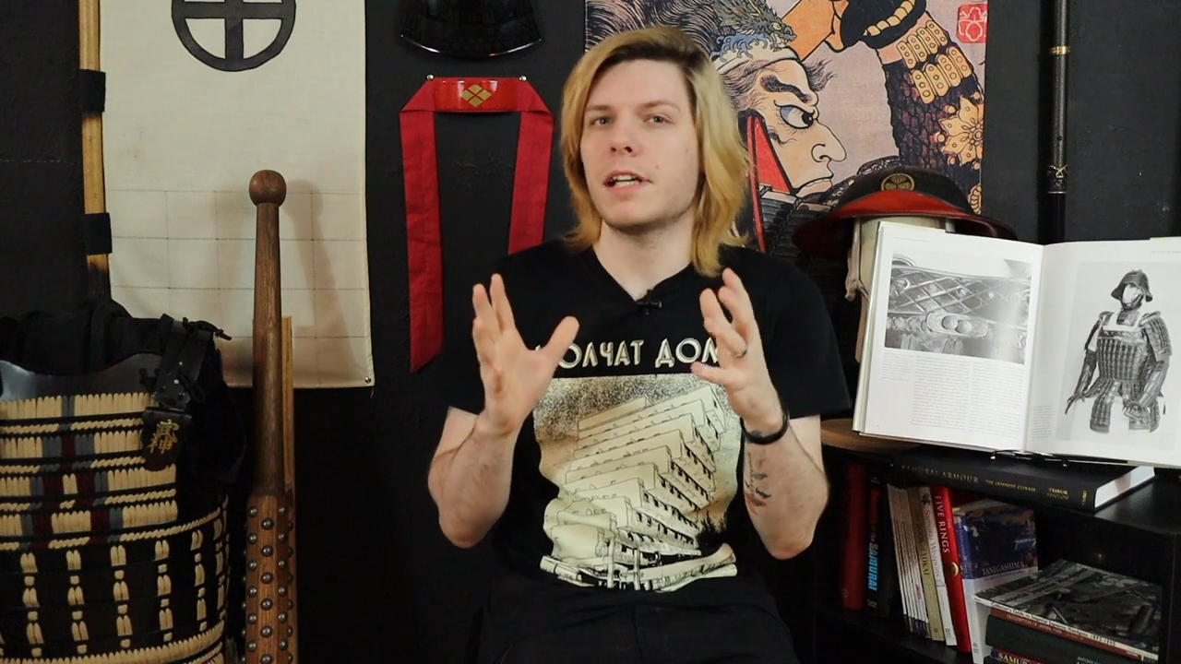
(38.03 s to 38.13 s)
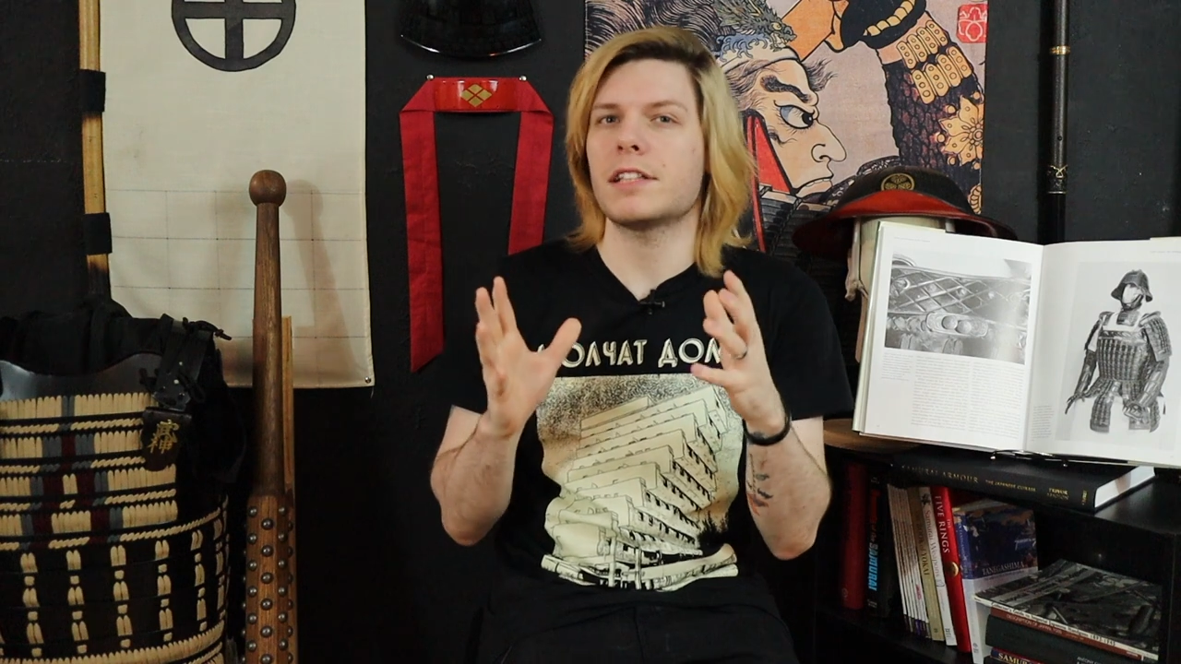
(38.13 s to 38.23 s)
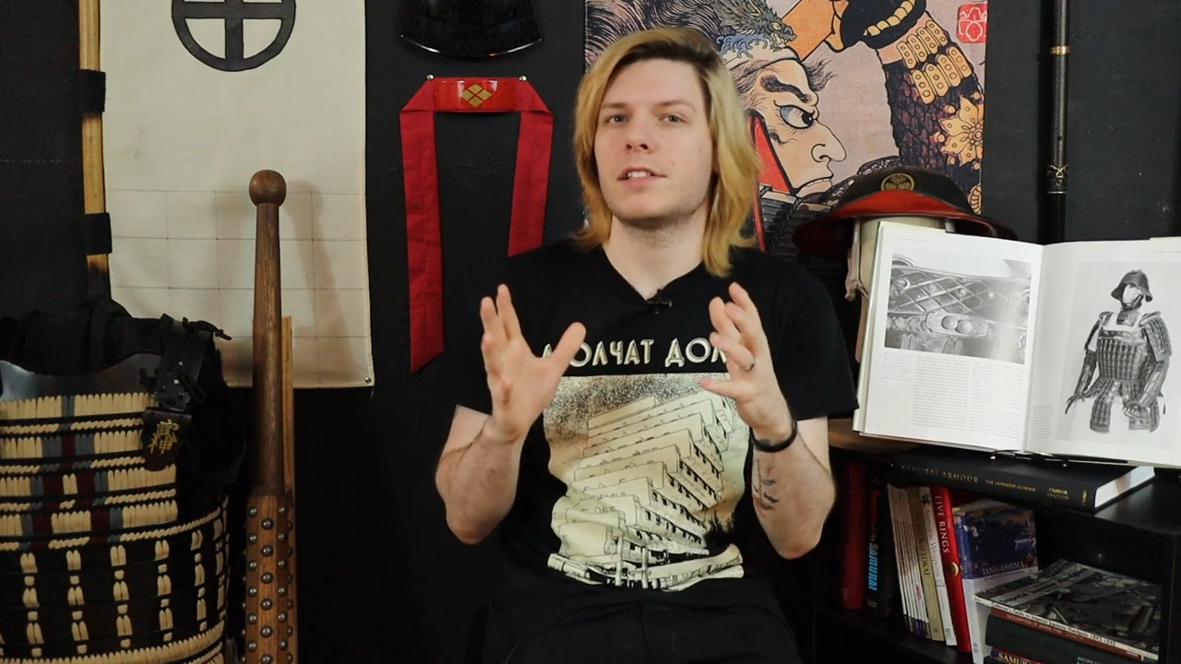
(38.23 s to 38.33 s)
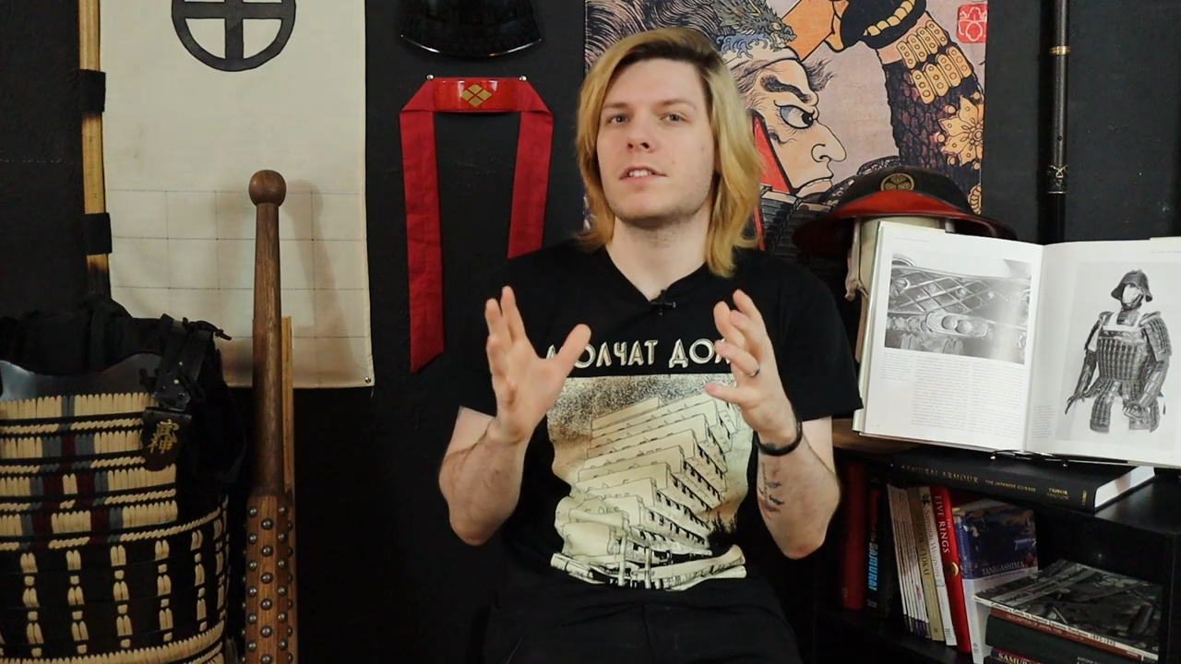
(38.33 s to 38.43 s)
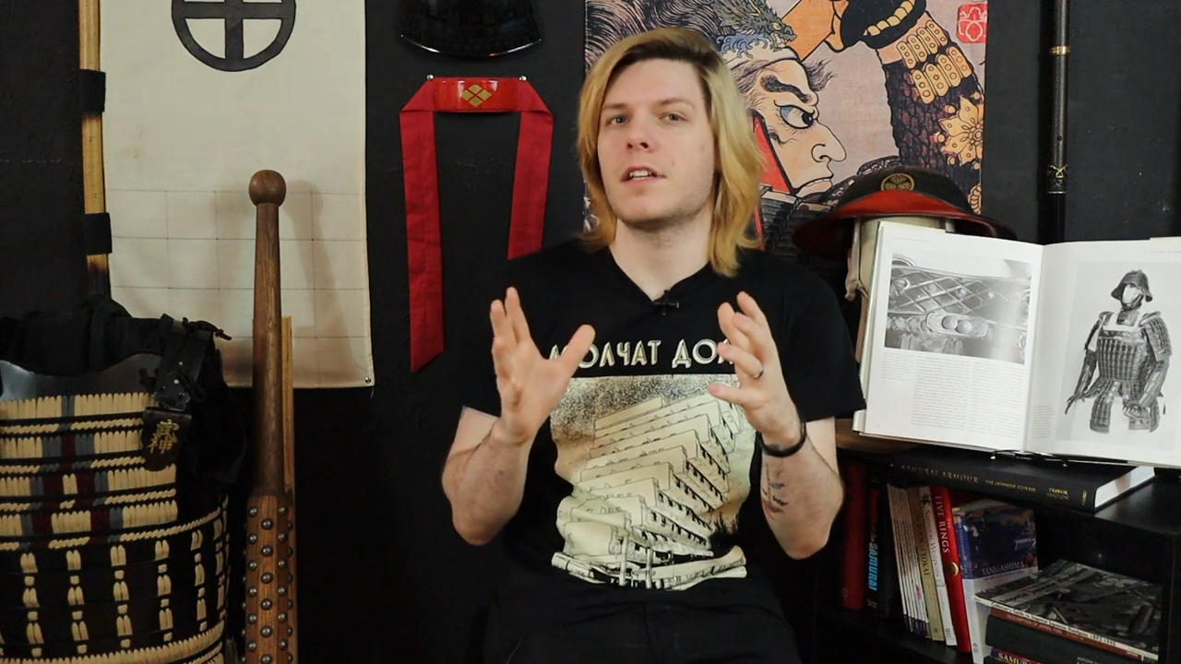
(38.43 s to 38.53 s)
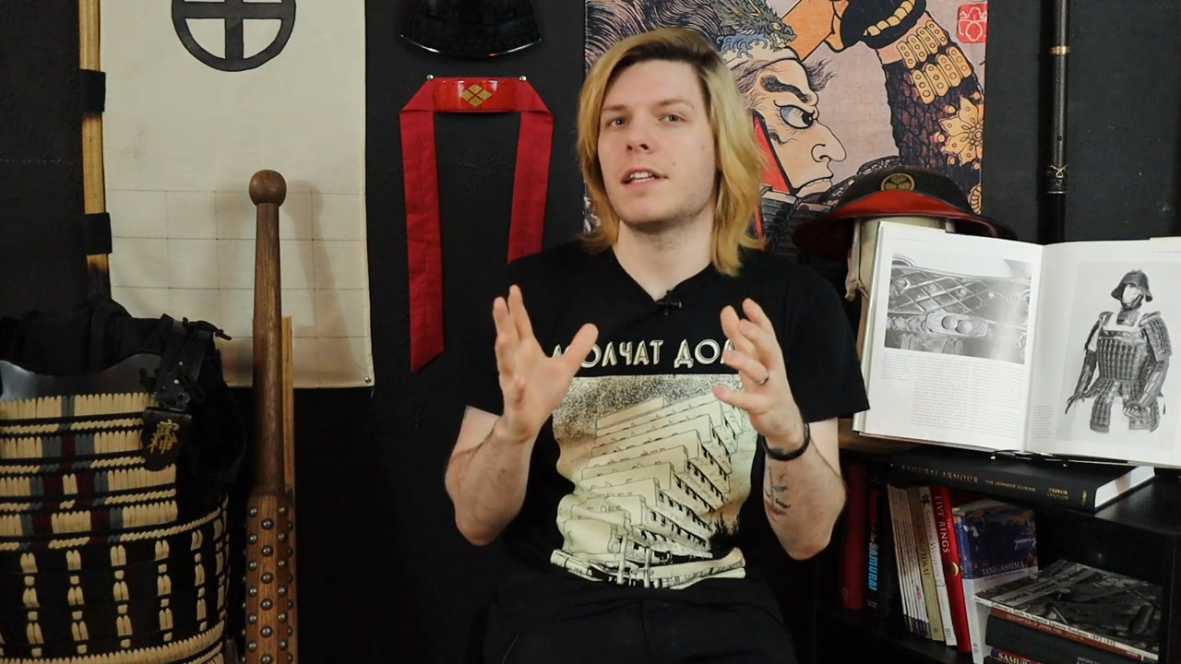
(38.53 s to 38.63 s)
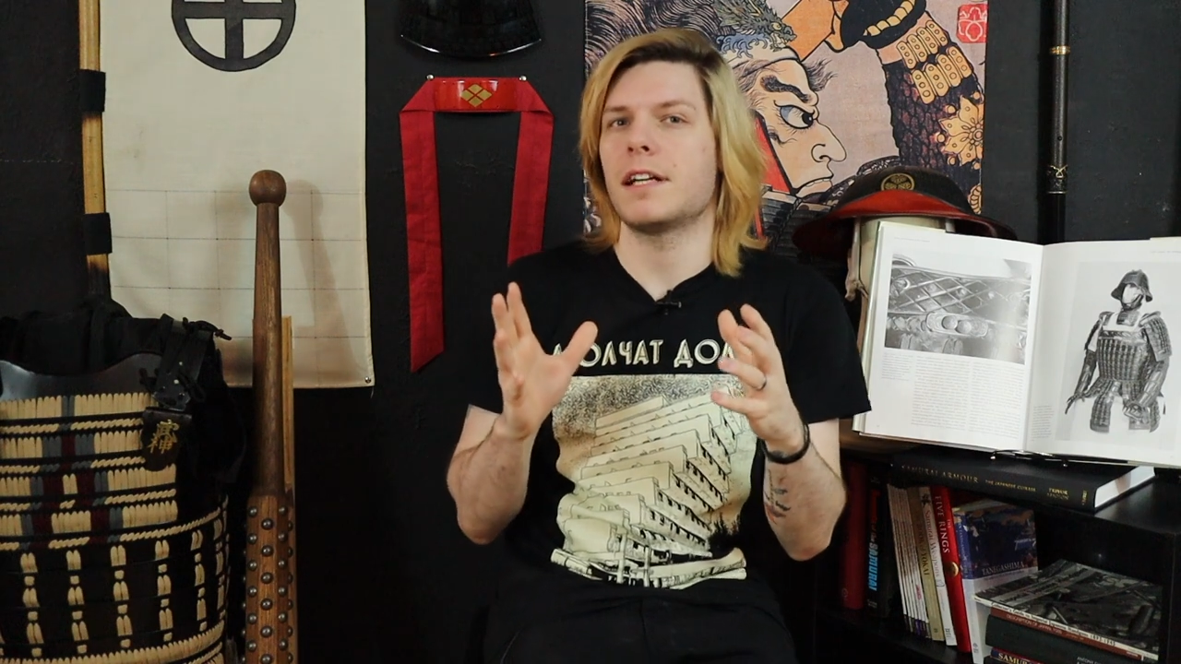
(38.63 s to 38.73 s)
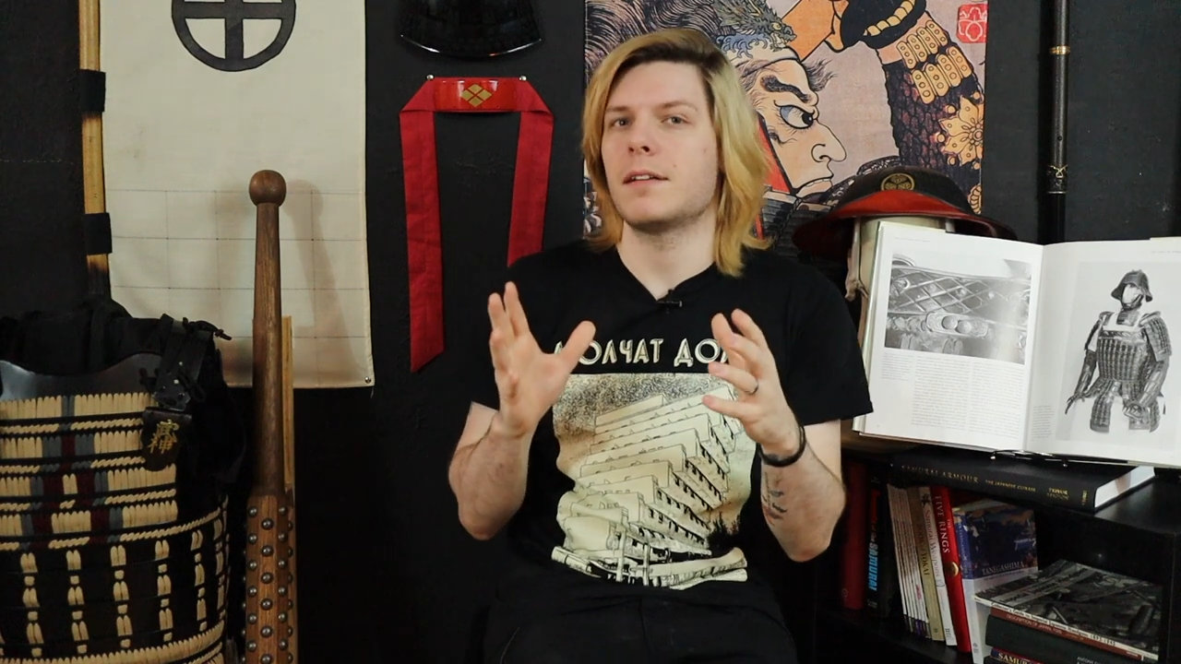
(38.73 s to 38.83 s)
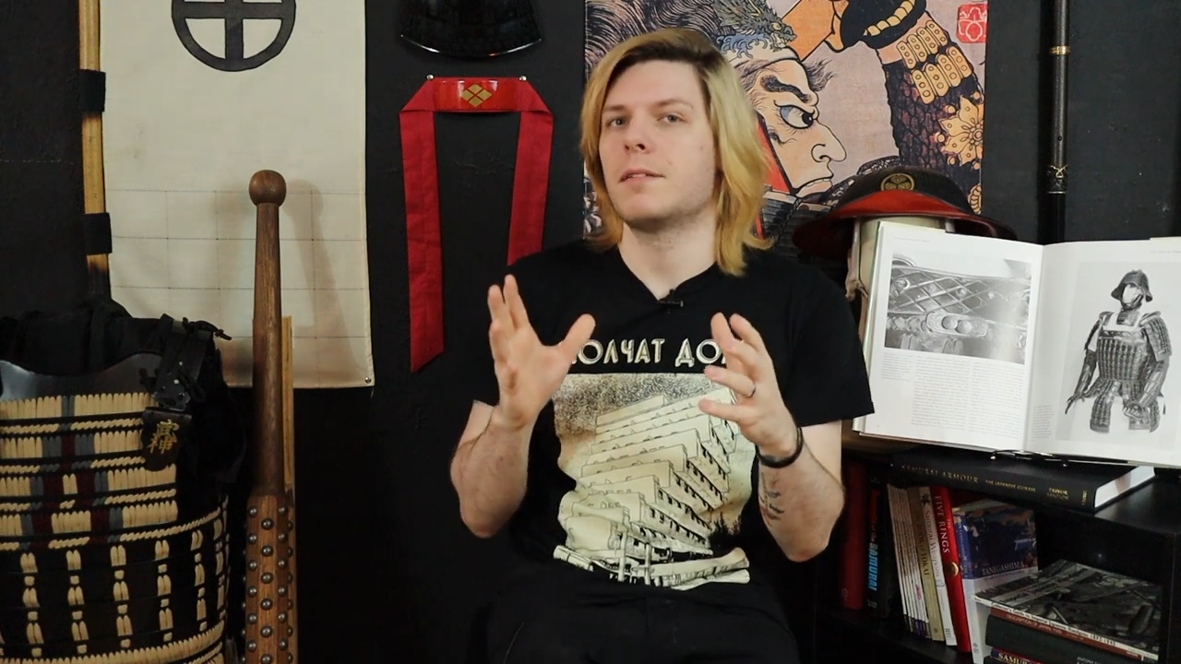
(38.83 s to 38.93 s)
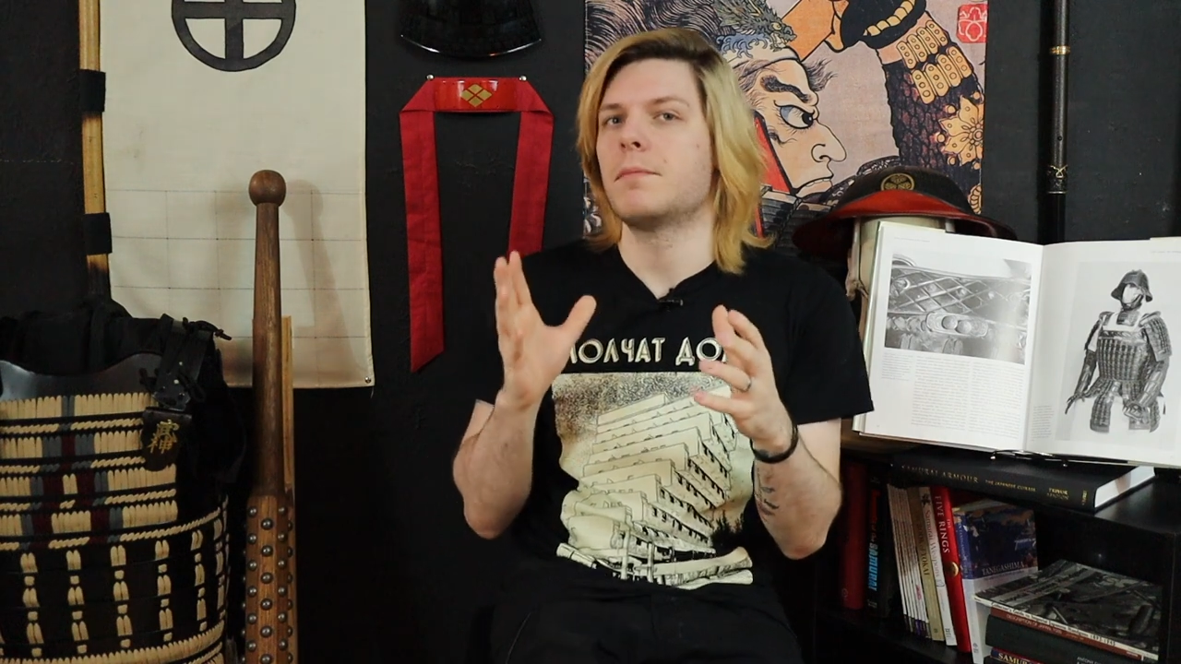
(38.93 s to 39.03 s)
pictures on
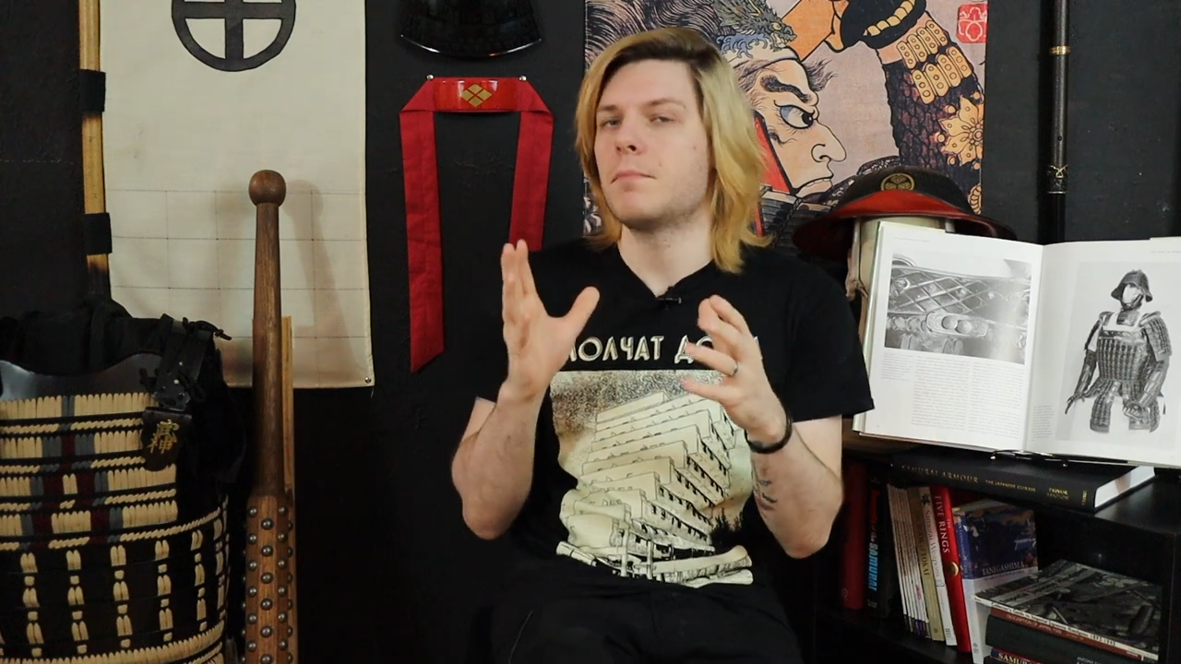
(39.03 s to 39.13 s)
there,